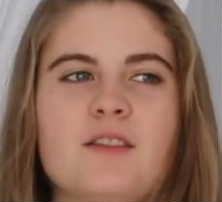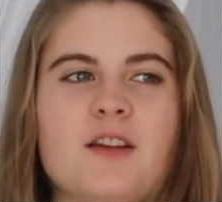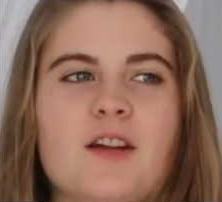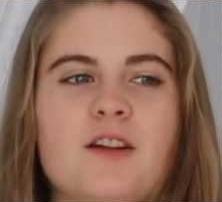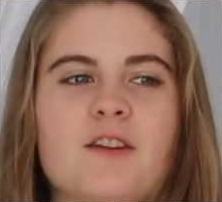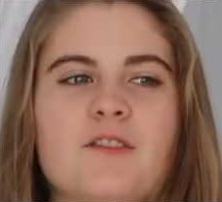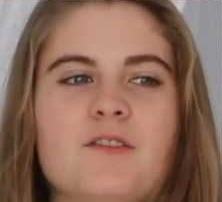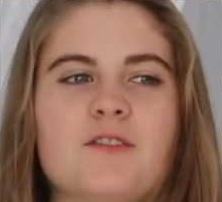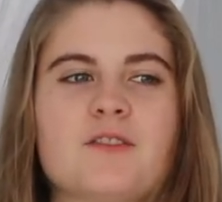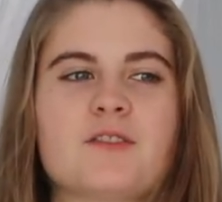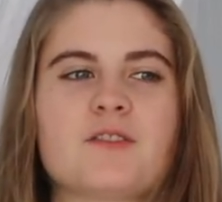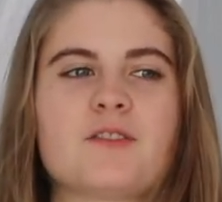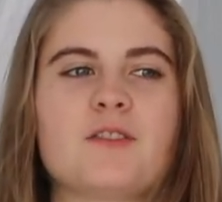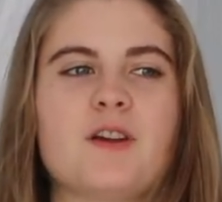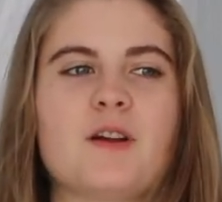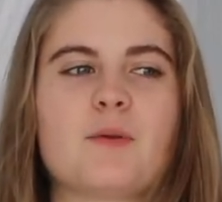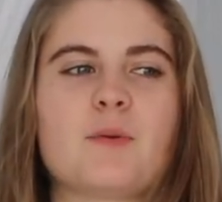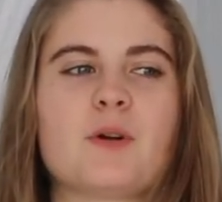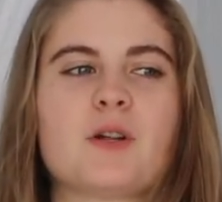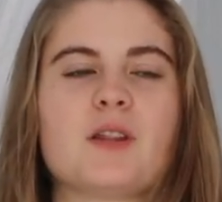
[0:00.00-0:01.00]

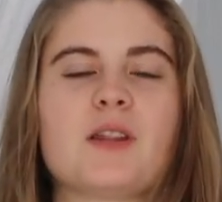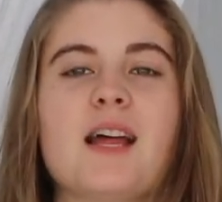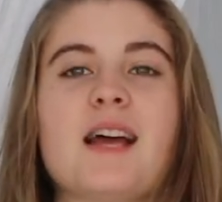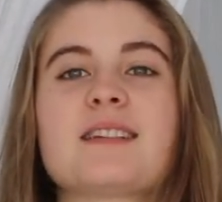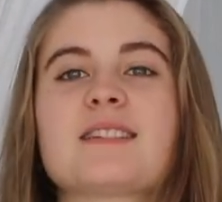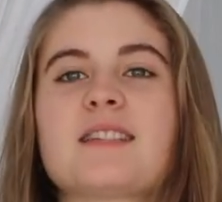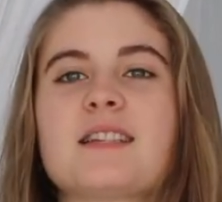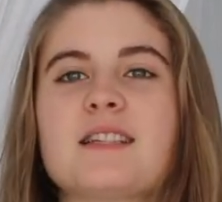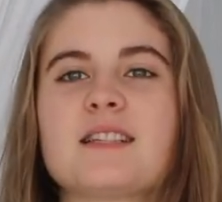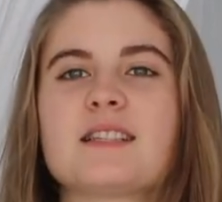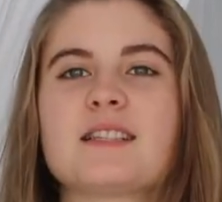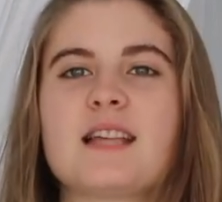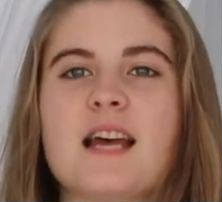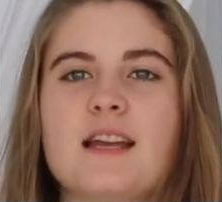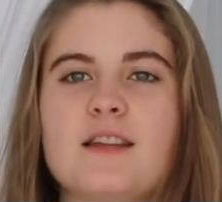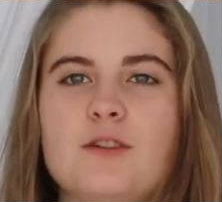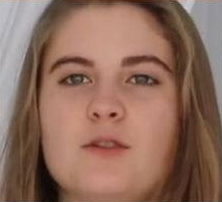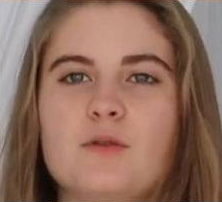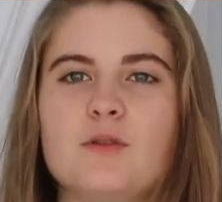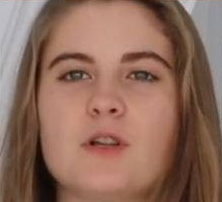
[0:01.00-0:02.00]
There were lessons
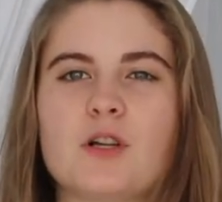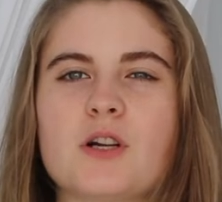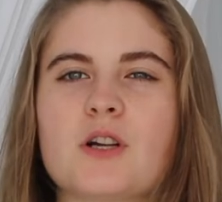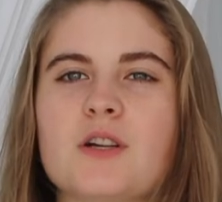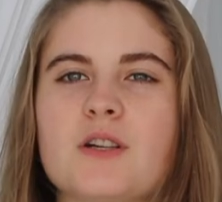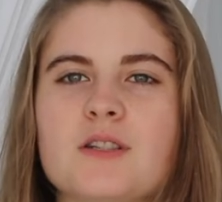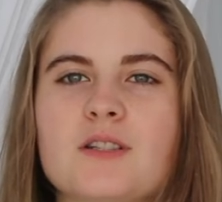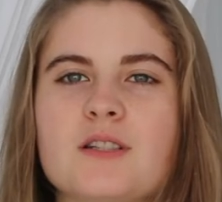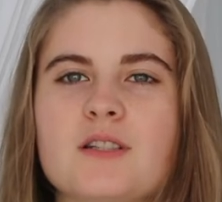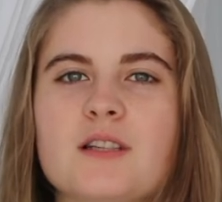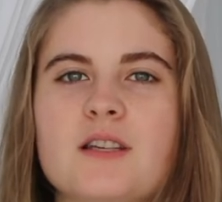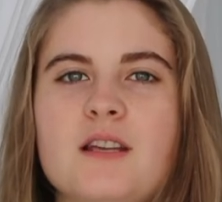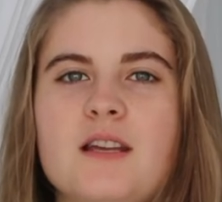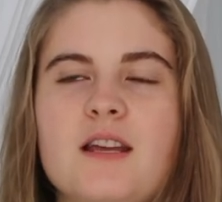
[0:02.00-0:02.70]
that you learned.